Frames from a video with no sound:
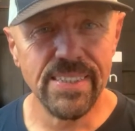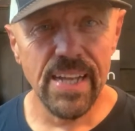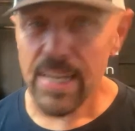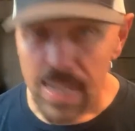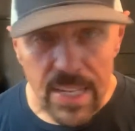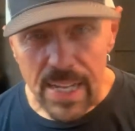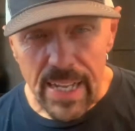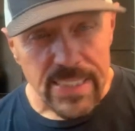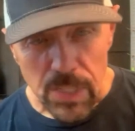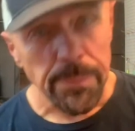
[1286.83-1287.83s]
And
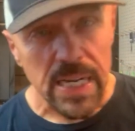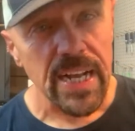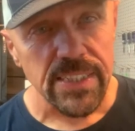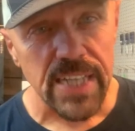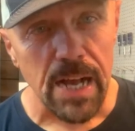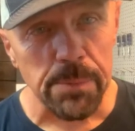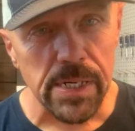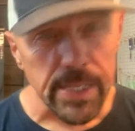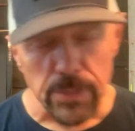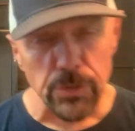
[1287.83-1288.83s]
something else, Albert, in
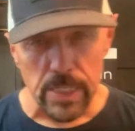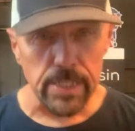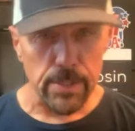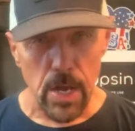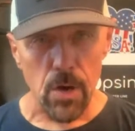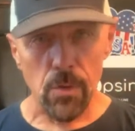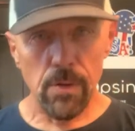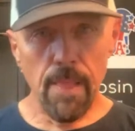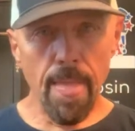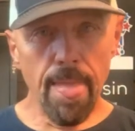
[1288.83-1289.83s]
case you didn't know,
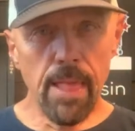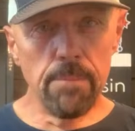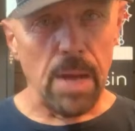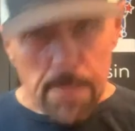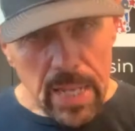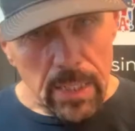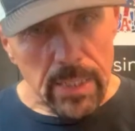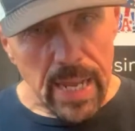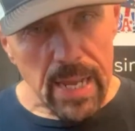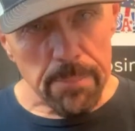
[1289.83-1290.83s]
my middle name